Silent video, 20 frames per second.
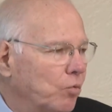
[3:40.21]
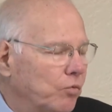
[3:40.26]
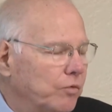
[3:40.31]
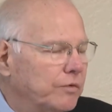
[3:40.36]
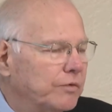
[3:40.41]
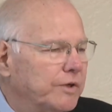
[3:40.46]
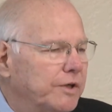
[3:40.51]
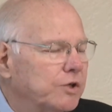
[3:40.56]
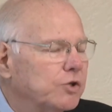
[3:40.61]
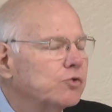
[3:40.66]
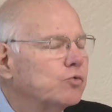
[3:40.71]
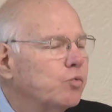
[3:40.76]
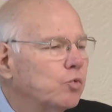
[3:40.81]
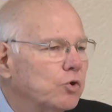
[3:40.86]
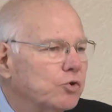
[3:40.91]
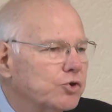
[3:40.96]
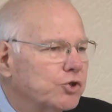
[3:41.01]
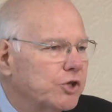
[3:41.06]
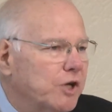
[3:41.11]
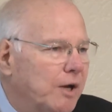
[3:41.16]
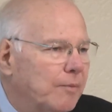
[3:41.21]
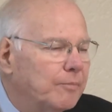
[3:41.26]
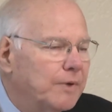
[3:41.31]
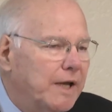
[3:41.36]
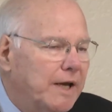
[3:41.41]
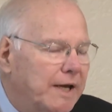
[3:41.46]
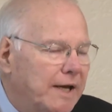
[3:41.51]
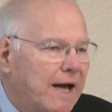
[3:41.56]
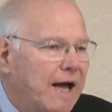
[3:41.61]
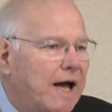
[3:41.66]
This will
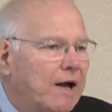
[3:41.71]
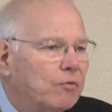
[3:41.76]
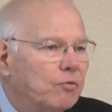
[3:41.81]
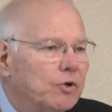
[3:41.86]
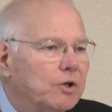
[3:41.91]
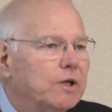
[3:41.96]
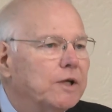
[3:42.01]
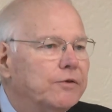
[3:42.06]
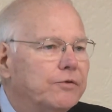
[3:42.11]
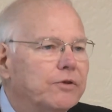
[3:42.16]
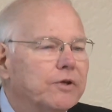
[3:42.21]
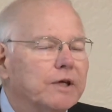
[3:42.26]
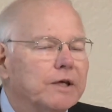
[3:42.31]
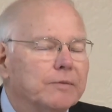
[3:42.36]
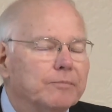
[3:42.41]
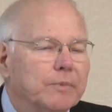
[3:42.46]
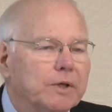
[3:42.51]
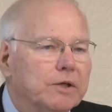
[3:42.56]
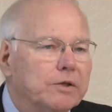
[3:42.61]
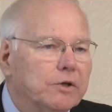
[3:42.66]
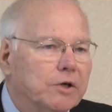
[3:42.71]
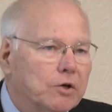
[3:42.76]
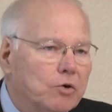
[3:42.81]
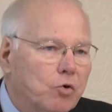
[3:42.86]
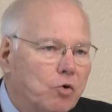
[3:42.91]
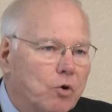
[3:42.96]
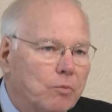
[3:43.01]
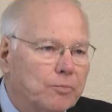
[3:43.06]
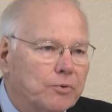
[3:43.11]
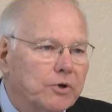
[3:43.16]
someday, I really think, be their
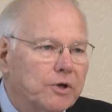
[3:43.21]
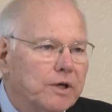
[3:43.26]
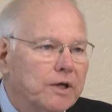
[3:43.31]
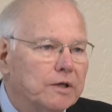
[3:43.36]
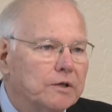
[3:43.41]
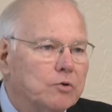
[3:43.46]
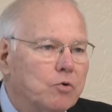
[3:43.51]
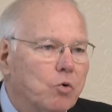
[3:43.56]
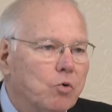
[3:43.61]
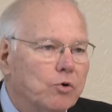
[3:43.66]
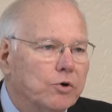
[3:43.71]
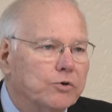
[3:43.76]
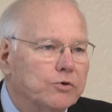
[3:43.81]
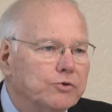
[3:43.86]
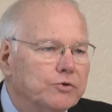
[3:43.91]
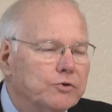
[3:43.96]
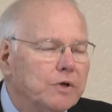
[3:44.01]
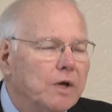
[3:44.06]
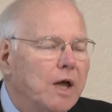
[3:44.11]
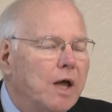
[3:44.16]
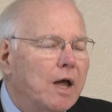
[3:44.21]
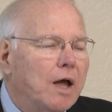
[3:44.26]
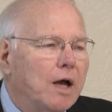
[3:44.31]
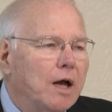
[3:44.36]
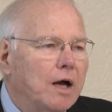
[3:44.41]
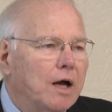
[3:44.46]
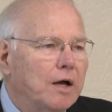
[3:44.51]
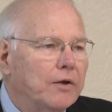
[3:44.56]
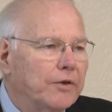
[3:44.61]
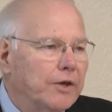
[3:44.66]
corporate headquarters.
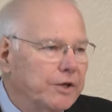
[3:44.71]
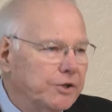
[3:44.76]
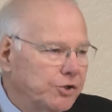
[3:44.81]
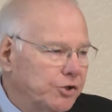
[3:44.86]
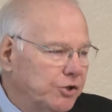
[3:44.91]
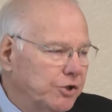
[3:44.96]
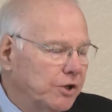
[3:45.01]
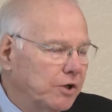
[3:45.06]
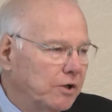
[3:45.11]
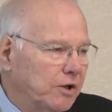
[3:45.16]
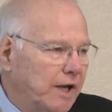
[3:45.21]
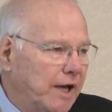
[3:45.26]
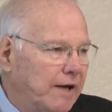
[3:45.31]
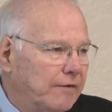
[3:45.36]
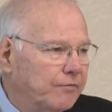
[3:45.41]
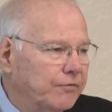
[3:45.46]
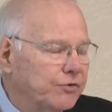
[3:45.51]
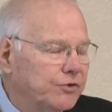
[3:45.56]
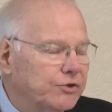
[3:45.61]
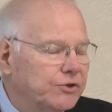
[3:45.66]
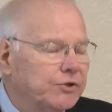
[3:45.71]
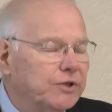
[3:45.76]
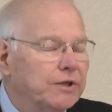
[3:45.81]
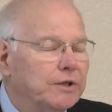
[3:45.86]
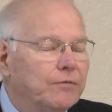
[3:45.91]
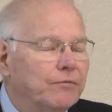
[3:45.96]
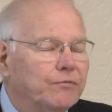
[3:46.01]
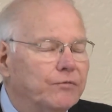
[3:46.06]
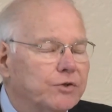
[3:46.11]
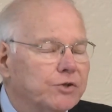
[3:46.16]
They still have
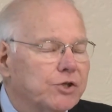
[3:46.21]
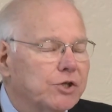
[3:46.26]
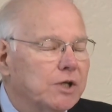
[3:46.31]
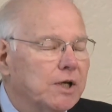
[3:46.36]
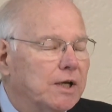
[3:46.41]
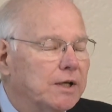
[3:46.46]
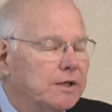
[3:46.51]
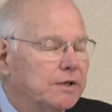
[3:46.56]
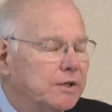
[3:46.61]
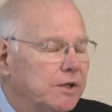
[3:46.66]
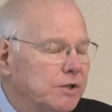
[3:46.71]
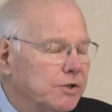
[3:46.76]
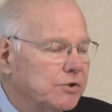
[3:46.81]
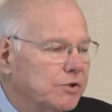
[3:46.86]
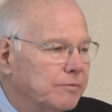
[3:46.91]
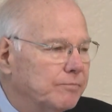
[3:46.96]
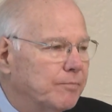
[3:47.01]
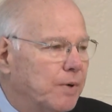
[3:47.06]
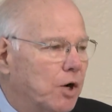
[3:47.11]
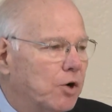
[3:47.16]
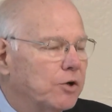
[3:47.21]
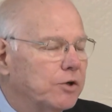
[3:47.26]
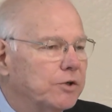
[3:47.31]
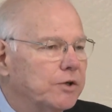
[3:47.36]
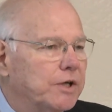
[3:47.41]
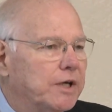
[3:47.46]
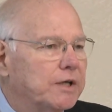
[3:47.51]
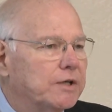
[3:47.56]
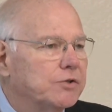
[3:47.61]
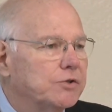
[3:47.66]
facilities in Burton,
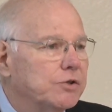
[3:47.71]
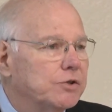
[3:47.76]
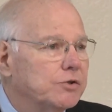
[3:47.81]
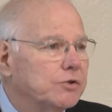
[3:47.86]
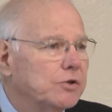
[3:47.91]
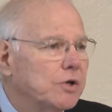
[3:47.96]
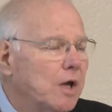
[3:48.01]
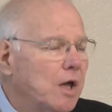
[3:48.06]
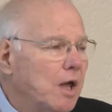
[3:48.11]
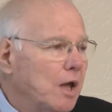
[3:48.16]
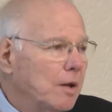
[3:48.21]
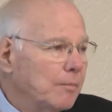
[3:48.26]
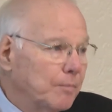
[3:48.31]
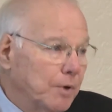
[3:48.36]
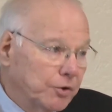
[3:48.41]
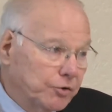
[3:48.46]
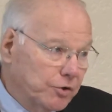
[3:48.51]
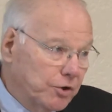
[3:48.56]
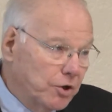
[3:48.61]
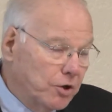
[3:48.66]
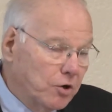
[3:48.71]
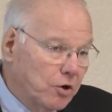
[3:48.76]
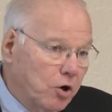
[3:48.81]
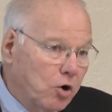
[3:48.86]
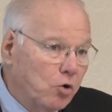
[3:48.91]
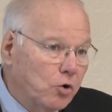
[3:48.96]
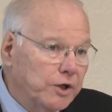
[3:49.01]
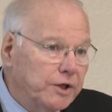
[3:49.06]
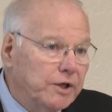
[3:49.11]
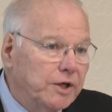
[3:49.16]
Texas, but they're
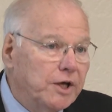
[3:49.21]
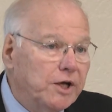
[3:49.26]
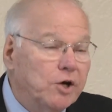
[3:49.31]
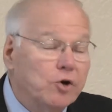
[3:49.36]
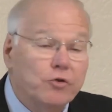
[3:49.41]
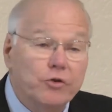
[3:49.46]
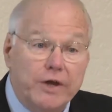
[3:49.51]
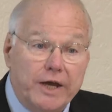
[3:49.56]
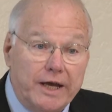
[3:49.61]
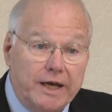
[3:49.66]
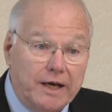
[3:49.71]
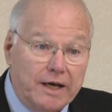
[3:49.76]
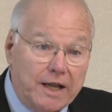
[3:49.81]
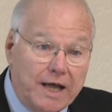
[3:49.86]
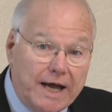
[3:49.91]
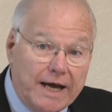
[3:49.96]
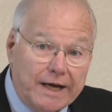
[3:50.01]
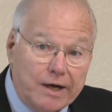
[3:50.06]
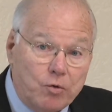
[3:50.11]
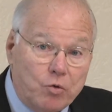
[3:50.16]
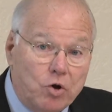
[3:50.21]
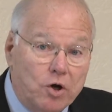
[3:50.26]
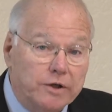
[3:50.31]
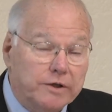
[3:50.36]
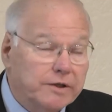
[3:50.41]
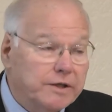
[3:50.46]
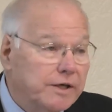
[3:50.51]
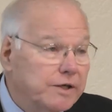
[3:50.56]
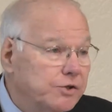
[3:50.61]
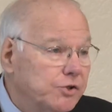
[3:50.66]
growing here. They like
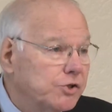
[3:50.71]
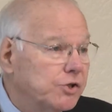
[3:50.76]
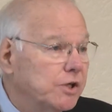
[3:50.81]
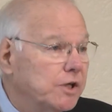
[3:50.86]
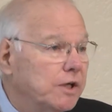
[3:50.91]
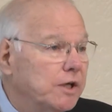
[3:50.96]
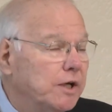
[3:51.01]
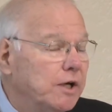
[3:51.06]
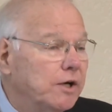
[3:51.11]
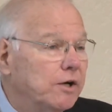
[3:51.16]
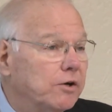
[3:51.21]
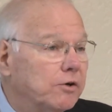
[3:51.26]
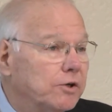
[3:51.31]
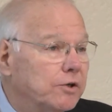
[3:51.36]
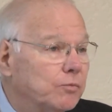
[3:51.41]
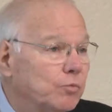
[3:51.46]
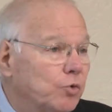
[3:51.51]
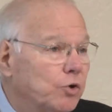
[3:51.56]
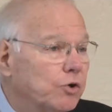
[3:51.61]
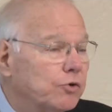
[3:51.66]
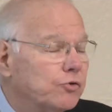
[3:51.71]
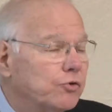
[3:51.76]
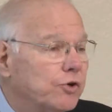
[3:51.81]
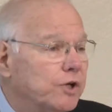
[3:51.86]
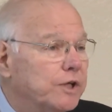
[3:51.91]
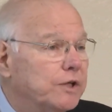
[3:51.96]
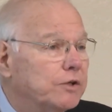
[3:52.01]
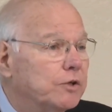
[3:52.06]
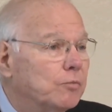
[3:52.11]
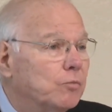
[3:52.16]
what they see here, and we're
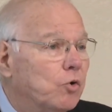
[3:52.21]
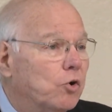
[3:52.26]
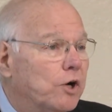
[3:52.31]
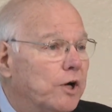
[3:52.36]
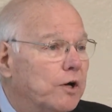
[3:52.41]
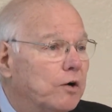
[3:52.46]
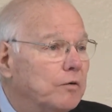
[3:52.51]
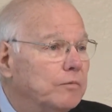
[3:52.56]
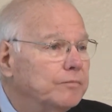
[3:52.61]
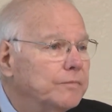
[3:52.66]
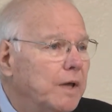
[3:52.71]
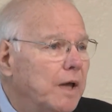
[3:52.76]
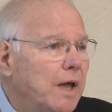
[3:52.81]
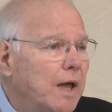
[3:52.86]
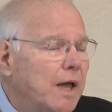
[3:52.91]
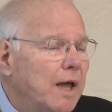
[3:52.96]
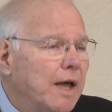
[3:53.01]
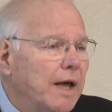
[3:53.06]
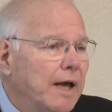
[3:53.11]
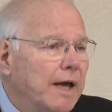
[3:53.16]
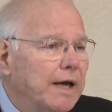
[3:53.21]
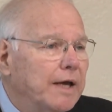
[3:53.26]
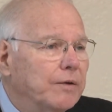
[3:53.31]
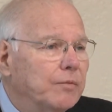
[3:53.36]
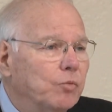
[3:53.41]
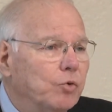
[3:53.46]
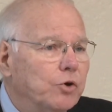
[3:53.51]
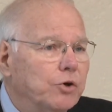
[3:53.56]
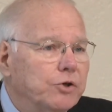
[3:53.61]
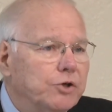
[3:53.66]
treating them well,
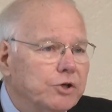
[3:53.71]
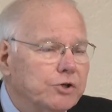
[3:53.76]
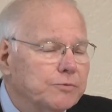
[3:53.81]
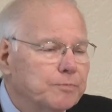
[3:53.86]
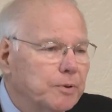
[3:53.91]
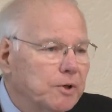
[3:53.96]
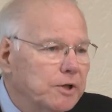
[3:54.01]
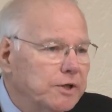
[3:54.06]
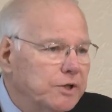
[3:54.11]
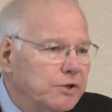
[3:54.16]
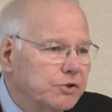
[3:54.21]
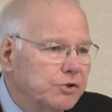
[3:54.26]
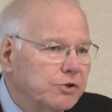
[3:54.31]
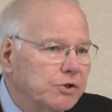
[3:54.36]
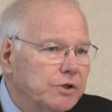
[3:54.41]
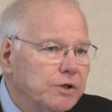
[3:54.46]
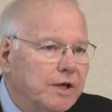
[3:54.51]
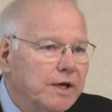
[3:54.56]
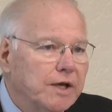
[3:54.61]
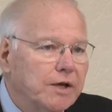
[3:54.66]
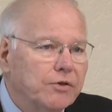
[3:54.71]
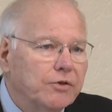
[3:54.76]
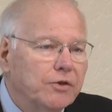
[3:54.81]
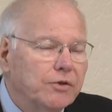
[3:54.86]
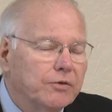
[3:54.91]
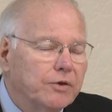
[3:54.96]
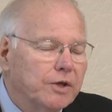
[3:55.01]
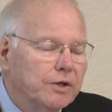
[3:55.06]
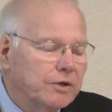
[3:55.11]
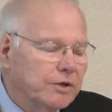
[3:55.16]
and we're just pleased to death
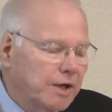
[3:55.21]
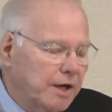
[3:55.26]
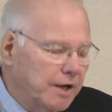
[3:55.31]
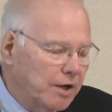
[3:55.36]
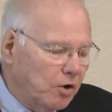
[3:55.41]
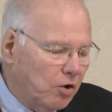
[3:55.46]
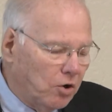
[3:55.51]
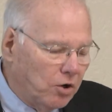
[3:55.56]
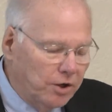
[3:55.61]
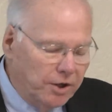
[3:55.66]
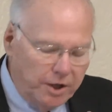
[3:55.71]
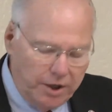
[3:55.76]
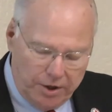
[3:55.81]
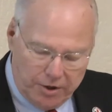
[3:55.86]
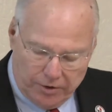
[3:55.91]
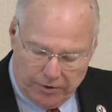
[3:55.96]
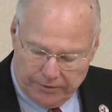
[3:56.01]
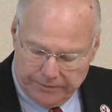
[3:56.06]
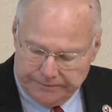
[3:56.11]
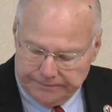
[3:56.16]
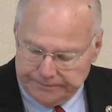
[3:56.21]
that they are here.